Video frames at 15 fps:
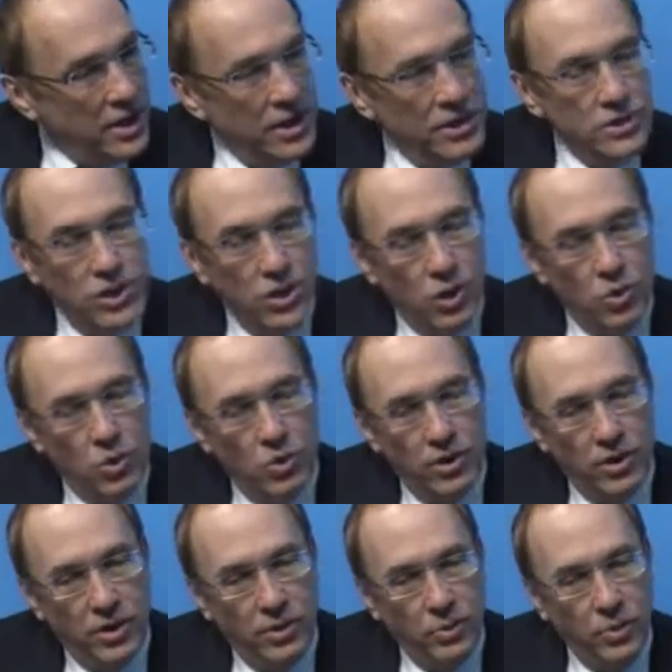So
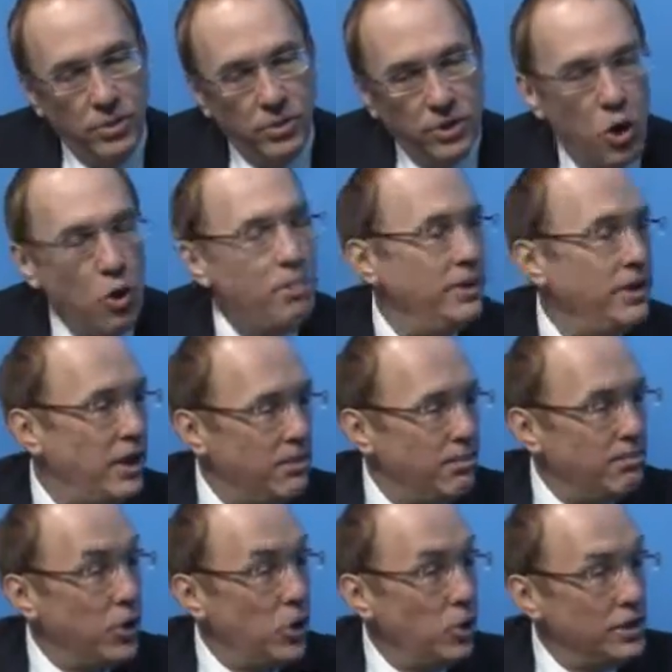we were hoping that a
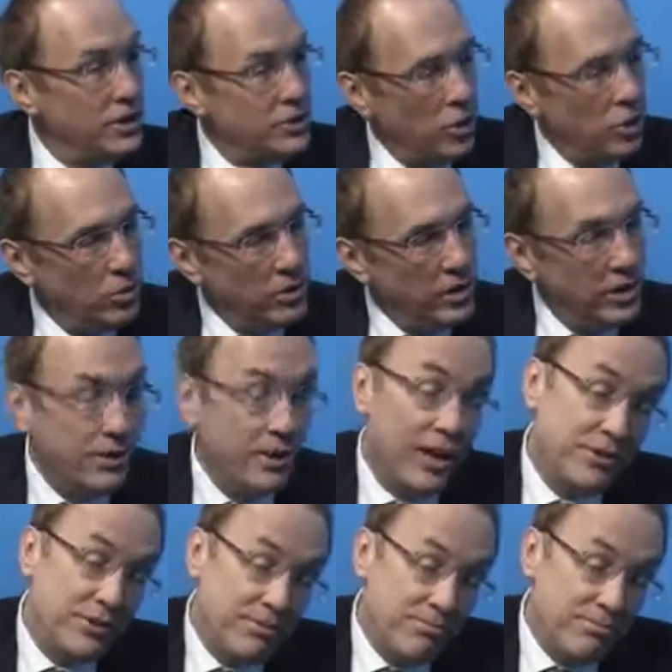bolus only, and I
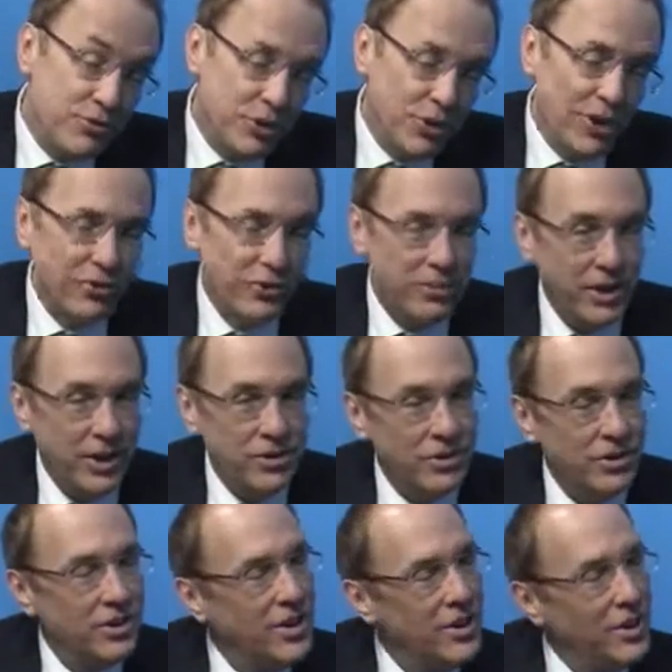should also
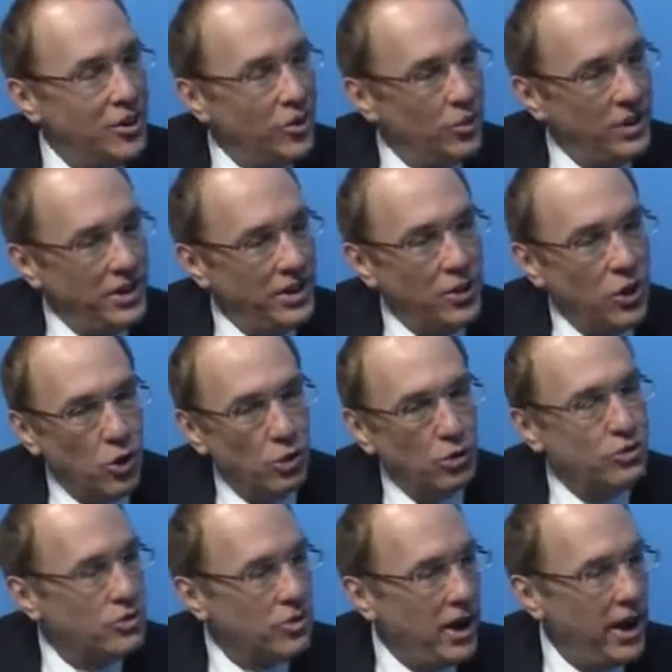mention, we did the whole
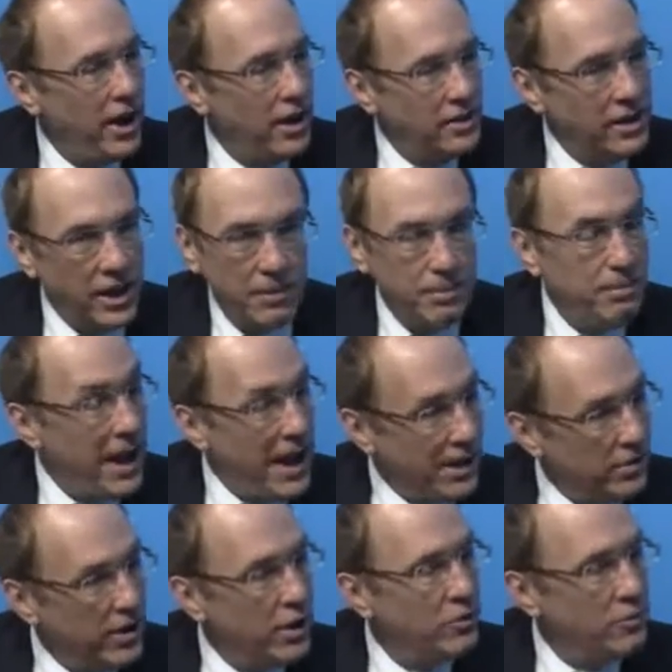trial on a
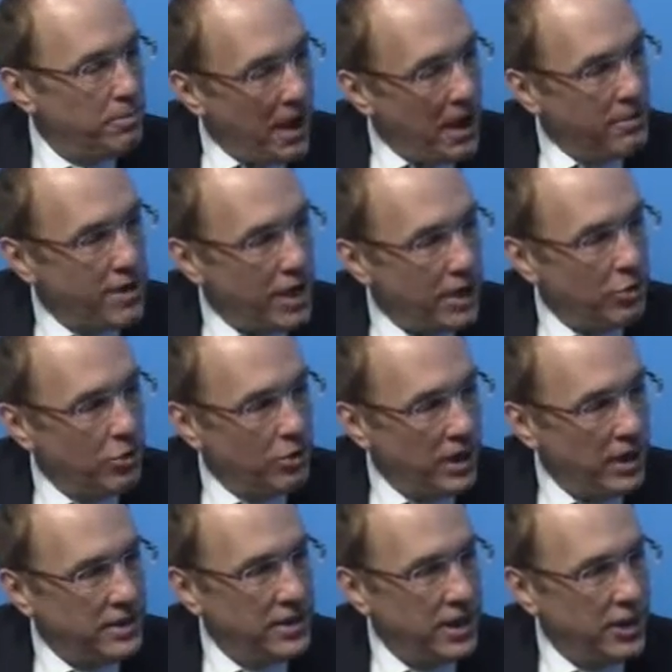background of
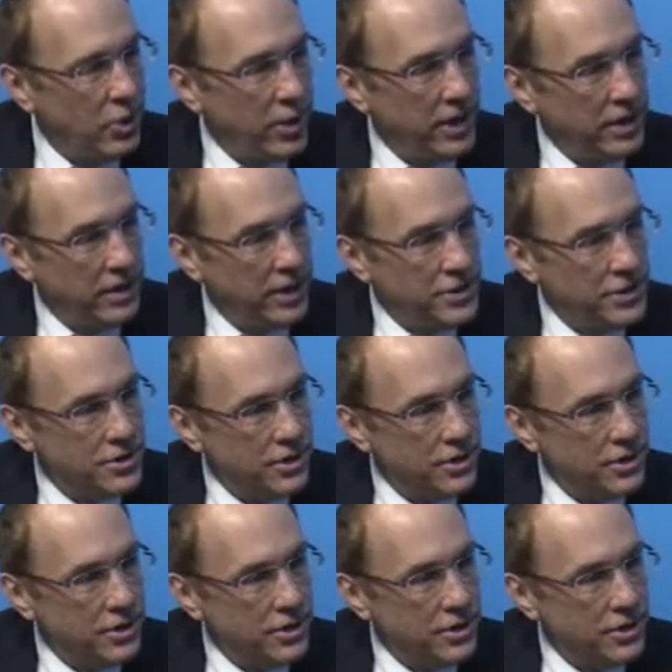bivalirudin anticoagulation.